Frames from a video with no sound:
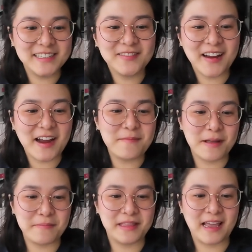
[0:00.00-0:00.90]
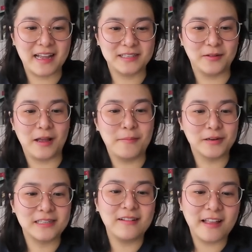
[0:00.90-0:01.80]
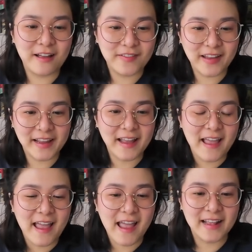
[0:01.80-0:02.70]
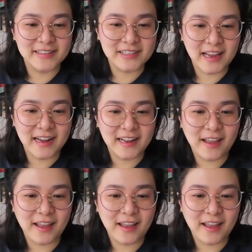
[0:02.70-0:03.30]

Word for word: is where I might be the asshole. I burst out laughing and said,